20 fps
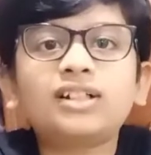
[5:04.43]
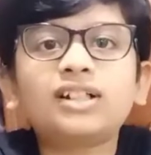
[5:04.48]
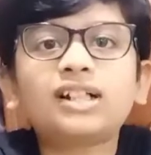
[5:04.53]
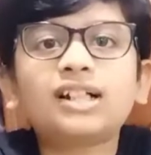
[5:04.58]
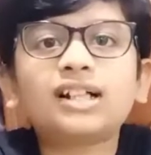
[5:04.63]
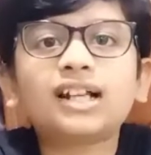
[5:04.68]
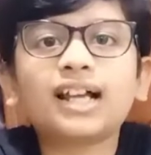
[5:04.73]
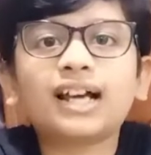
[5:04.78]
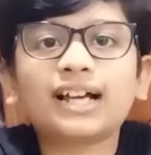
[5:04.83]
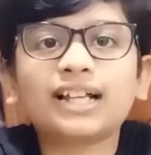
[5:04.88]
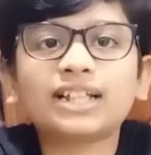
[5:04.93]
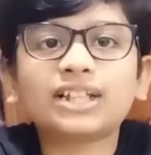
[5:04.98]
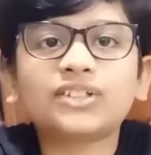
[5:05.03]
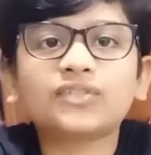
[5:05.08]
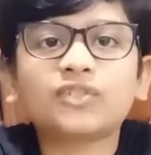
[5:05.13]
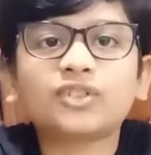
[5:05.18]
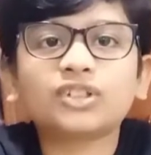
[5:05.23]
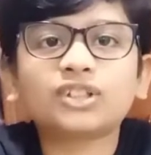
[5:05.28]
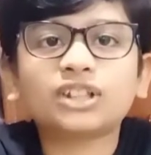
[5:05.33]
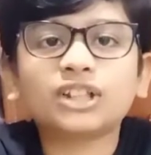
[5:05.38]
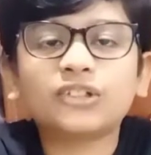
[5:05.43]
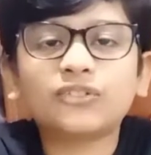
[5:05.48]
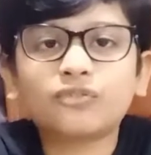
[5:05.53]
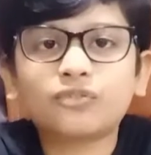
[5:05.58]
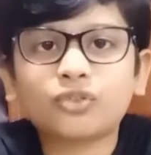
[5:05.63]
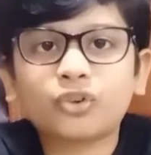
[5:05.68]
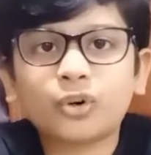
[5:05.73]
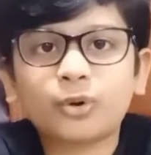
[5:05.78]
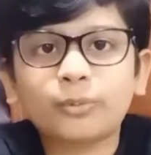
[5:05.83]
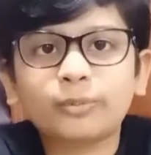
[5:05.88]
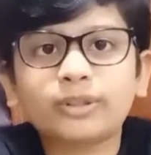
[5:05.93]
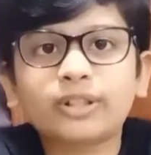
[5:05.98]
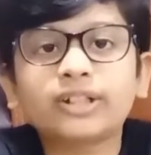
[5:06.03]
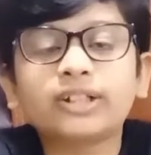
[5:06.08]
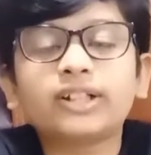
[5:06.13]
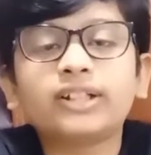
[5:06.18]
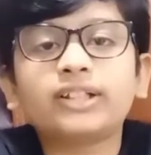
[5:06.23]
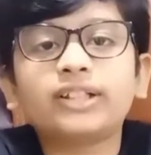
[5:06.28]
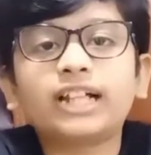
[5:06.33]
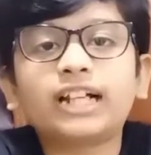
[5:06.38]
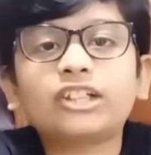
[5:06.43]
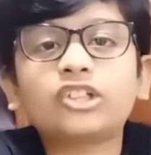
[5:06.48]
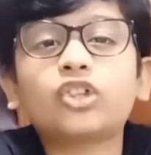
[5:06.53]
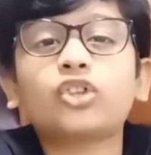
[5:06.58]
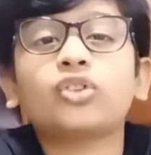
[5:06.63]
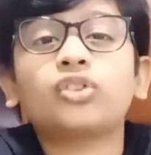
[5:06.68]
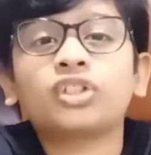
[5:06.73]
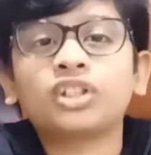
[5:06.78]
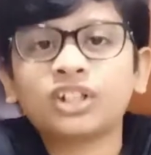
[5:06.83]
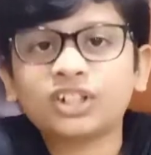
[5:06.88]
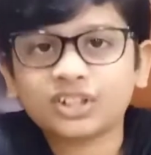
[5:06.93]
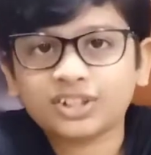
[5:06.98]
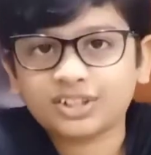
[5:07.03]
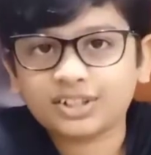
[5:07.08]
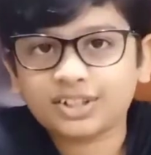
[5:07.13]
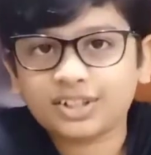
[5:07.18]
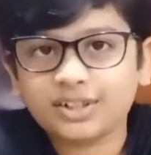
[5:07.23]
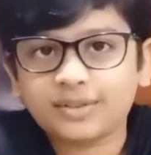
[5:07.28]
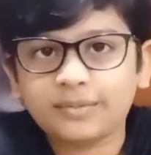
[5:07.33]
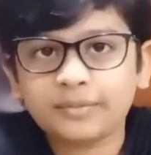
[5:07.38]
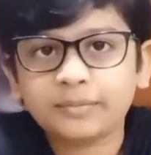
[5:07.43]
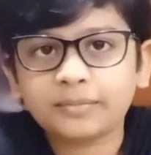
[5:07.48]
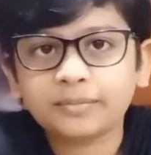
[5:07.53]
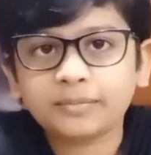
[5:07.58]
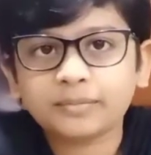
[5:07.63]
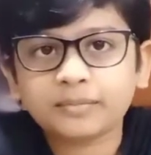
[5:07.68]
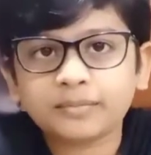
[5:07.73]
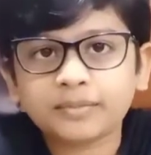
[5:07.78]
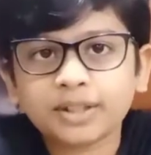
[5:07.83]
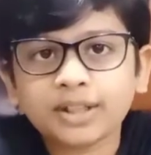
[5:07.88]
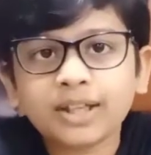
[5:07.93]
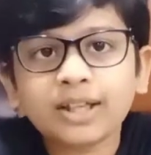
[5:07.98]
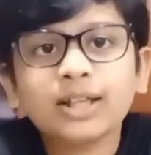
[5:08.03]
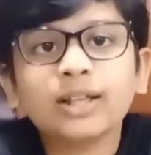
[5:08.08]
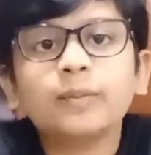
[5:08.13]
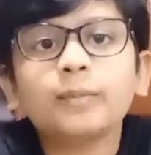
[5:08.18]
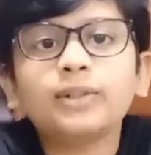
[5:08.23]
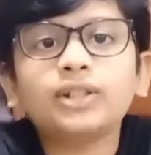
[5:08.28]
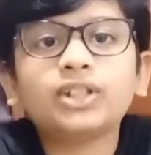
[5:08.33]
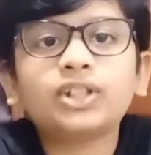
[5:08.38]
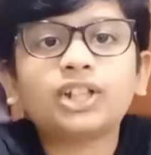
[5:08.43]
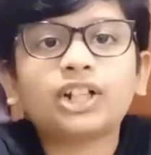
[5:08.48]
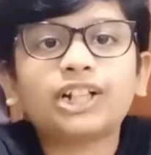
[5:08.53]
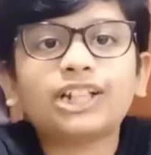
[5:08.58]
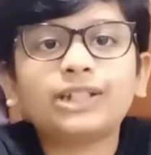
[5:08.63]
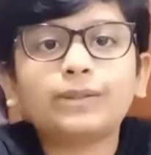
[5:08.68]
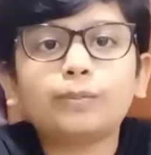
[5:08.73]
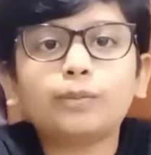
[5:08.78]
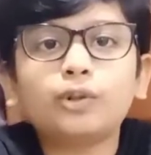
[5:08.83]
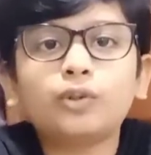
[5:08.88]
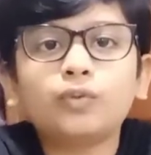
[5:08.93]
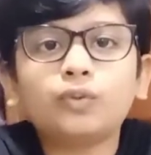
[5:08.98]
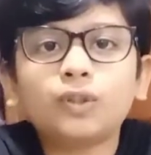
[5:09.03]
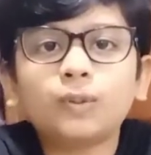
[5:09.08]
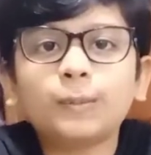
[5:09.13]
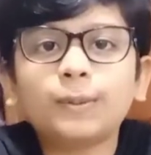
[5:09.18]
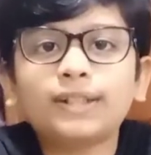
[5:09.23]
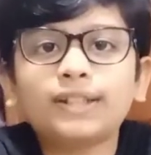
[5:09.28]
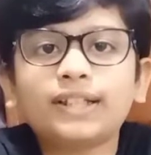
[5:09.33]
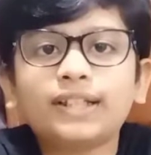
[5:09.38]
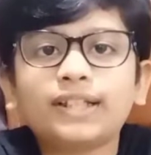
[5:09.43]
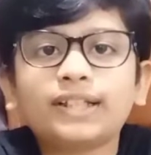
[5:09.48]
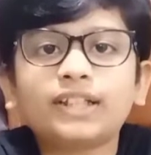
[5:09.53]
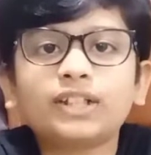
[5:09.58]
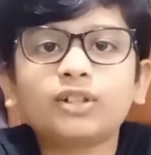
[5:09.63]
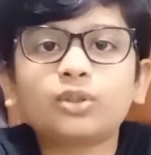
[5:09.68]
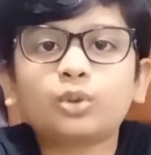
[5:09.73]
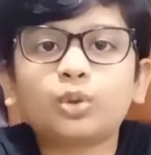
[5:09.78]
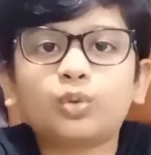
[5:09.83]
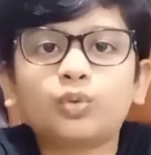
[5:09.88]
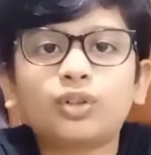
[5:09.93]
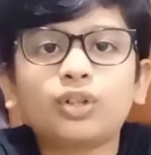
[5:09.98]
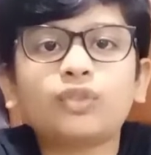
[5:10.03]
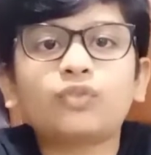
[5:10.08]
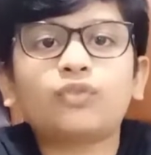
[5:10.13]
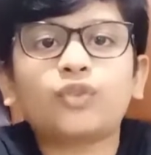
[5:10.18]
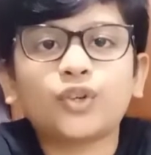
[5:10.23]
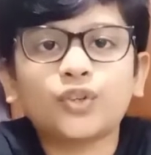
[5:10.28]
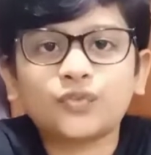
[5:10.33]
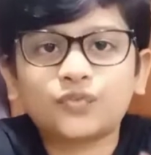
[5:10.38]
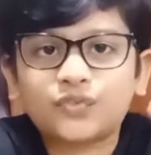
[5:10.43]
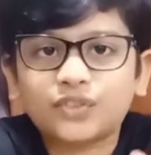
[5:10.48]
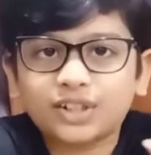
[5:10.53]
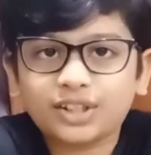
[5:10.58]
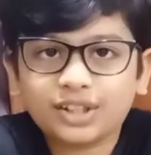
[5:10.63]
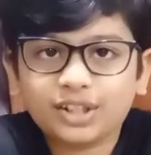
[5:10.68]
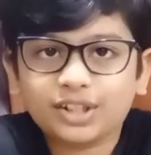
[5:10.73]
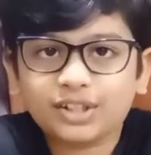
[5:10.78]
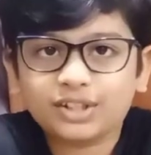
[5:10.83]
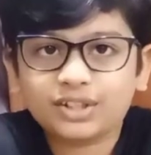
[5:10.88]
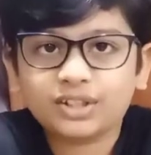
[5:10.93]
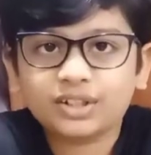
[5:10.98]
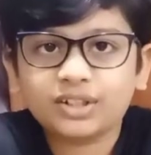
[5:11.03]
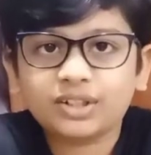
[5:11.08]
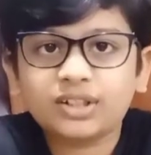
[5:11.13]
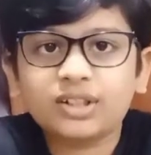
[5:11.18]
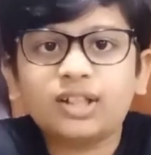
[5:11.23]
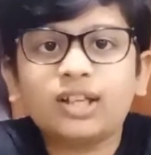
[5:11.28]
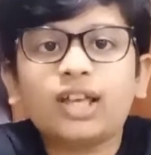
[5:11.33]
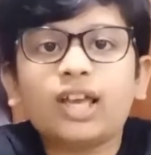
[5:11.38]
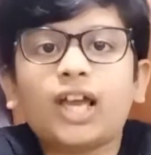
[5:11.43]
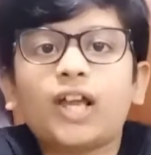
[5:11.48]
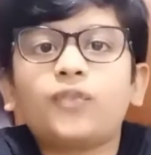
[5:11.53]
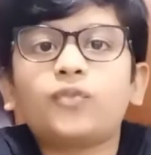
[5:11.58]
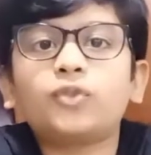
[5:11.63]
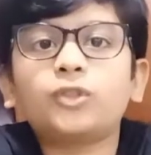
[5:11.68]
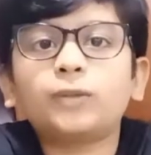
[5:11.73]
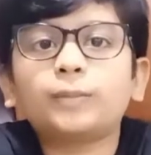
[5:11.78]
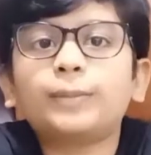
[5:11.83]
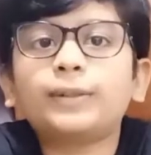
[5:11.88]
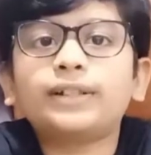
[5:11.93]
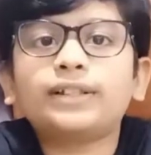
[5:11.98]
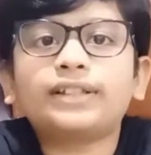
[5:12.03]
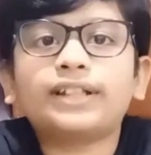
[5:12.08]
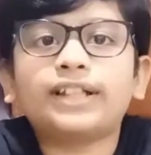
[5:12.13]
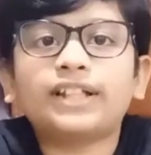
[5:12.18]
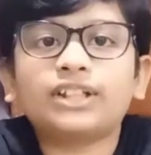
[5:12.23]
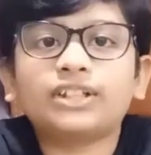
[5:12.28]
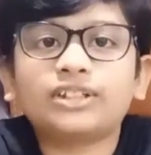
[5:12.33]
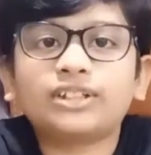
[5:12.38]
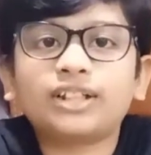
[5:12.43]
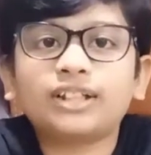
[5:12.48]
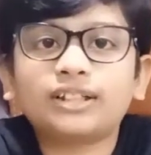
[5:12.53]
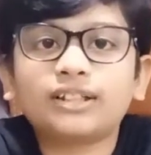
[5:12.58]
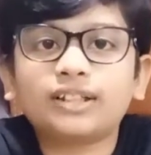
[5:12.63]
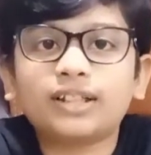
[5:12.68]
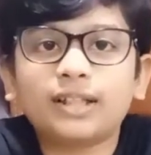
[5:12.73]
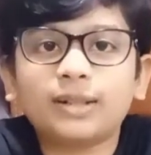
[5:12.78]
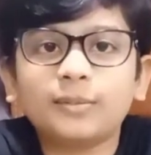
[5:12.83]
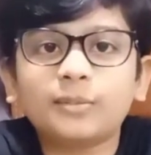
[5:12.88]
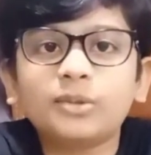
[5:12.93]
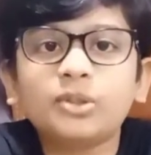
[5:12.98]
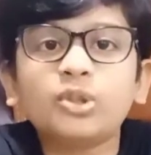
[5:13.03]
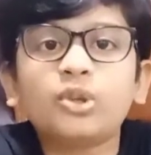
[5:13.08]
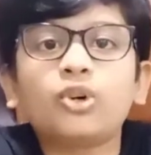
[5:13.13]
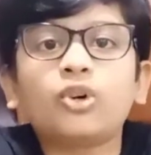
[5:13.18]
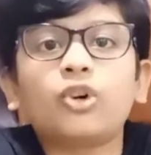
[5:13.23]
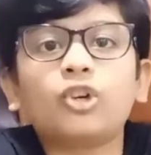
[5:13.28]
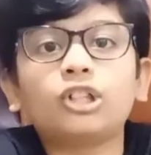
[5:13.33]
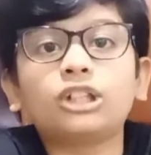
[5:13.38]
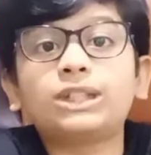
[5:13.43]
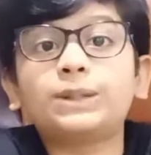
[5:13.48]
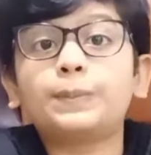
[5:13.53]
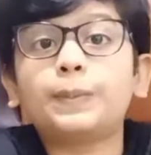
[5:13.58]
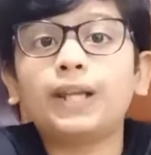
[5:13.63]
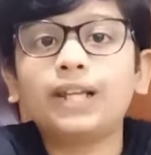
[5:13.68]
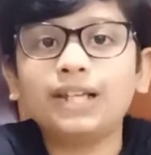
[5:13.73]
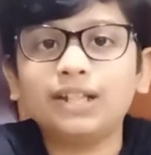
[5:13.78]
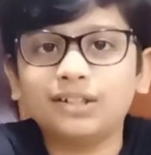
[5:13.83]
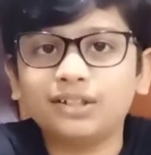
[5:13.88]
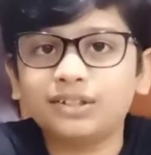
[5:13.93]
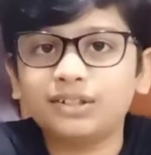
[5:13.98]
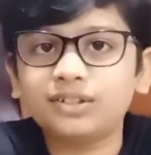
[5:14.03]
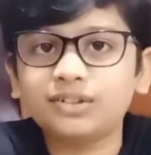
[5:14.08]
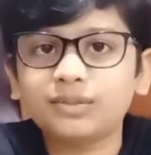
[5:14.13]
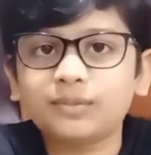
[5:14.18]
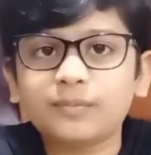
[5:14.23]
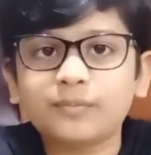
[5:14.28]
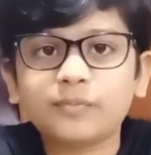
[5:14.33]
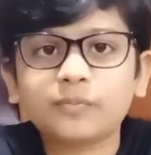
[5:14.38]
her class was informed that on Thursday, Ms Trunchbull would be taking over for one lesson and would be testing them on spellings.